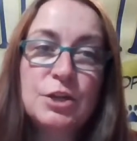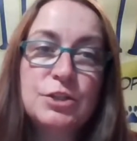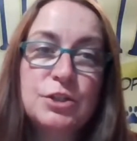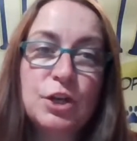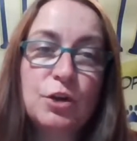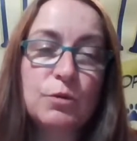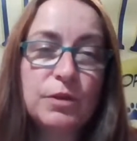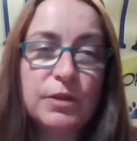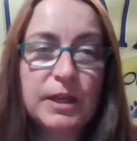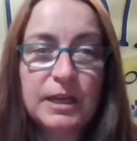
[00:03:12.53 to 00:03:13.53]
So
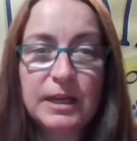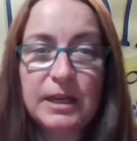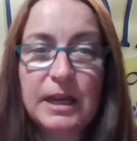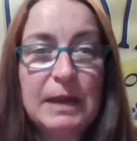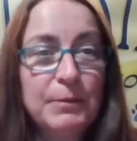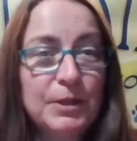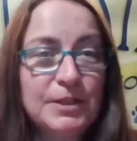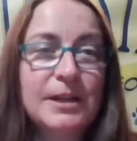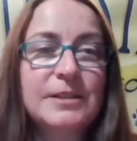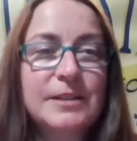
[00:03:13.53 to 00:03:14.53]
with the
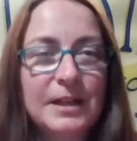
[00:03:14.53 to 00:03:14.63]
emulsense,